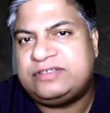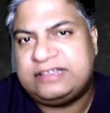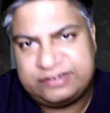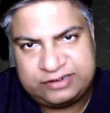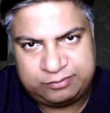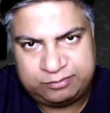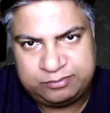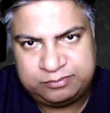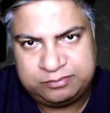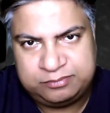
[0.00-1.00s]
system,
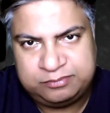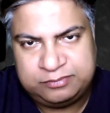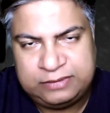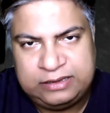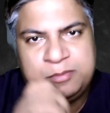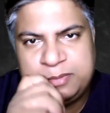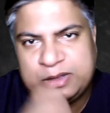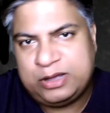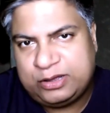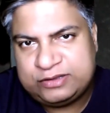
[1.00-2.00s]

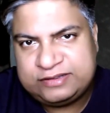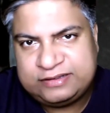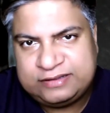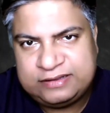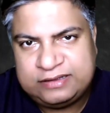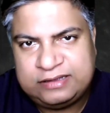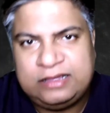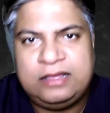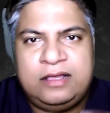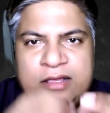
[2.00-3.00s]
because
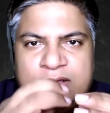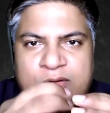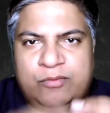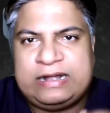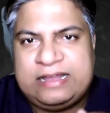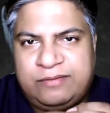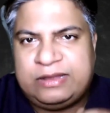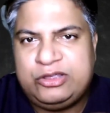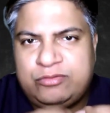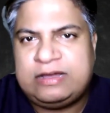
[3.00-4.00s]

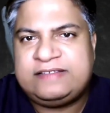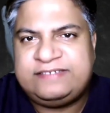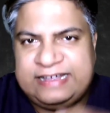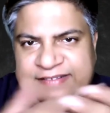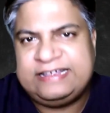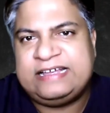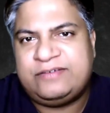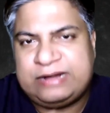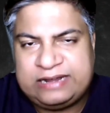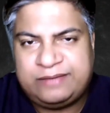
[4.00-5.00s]
whatever you are changing,
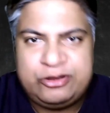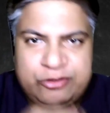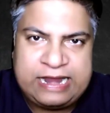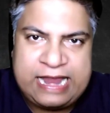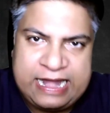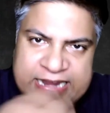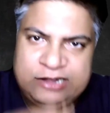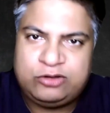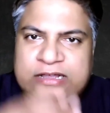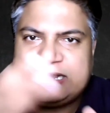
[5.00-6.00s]
whatever you are
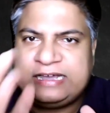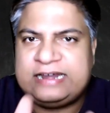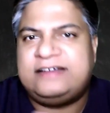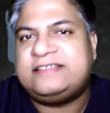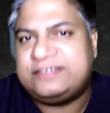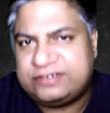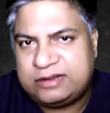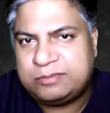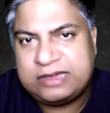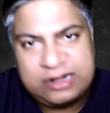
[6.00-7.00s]
adding to the current
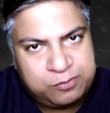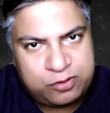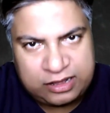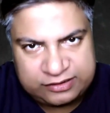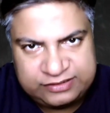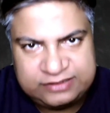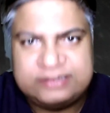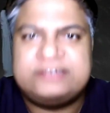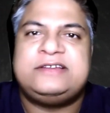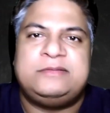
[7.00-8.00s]
system, current production
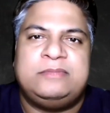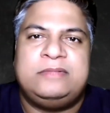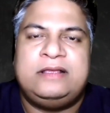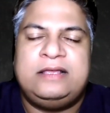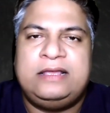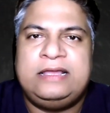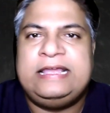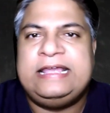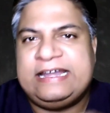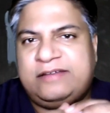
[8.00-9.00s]
system,
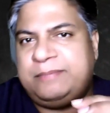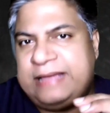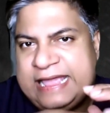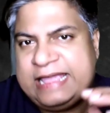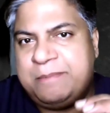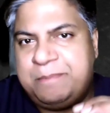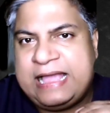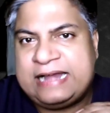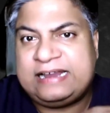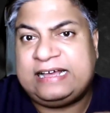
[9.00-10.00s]
it may
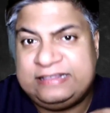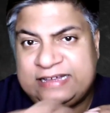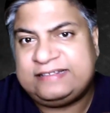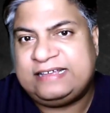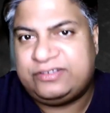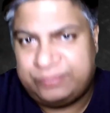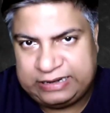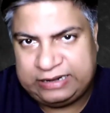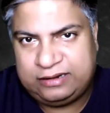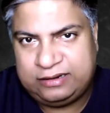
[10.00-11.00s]
impact others as
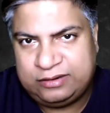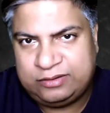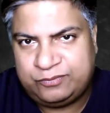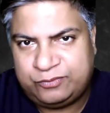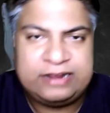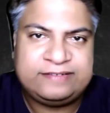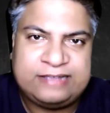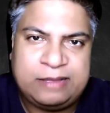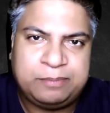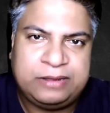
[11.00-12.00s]
well. For
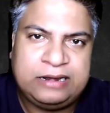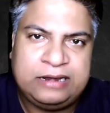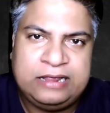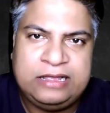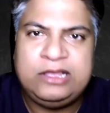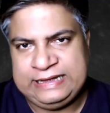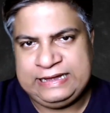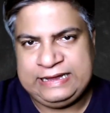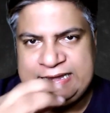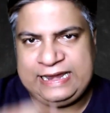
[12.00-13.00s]
example,
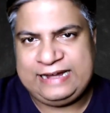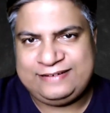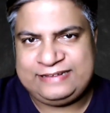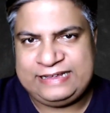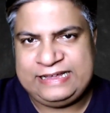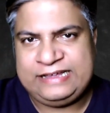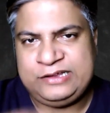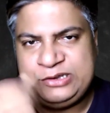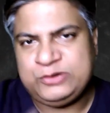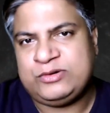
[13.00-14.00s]
let's say
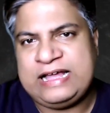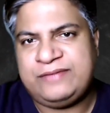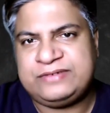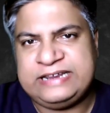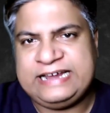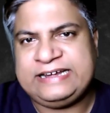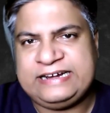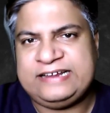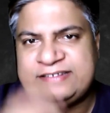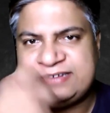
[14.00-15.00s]
you have
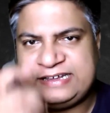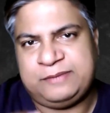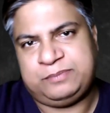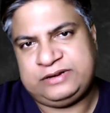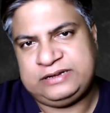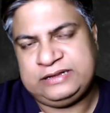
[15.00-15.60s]
created a script.